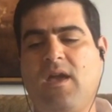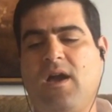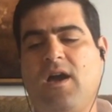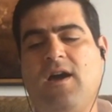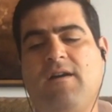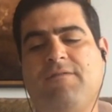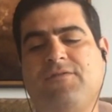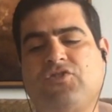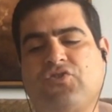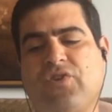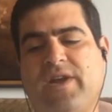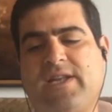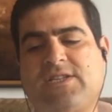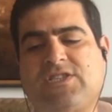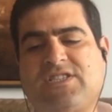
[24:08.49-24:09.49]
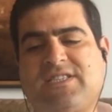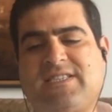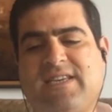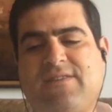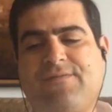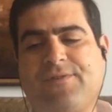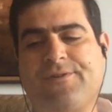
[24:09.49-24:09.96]
of
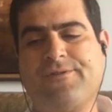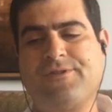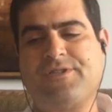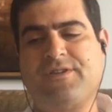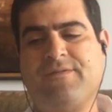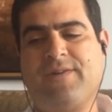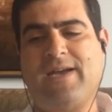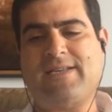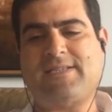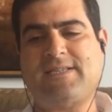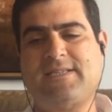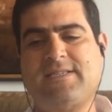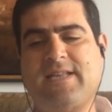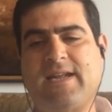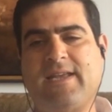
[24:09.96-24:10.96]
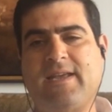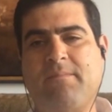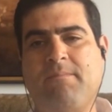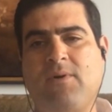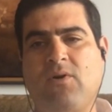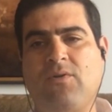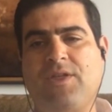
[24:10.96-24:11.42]
transceivers, devices that can
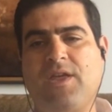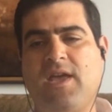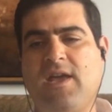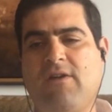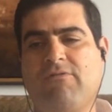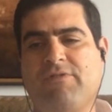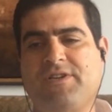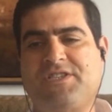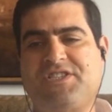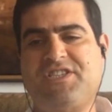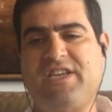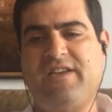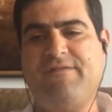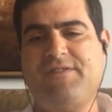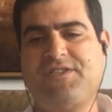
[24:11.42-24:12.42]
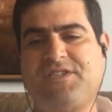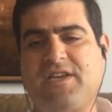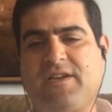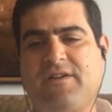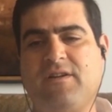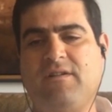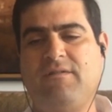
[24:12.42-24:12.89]
both receive a
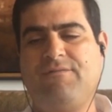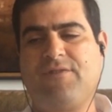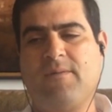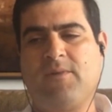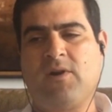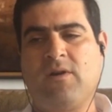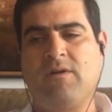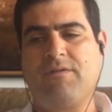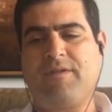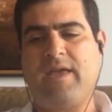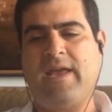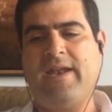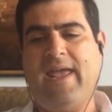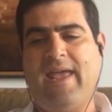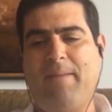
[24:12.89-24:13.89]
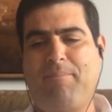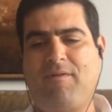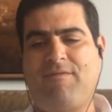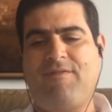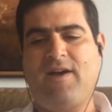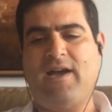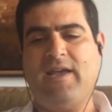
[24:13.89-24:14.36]
signal from Earth and
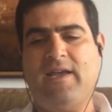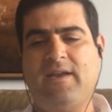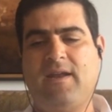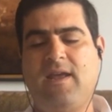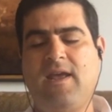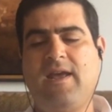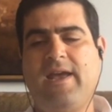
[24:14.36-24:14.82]
amplify it,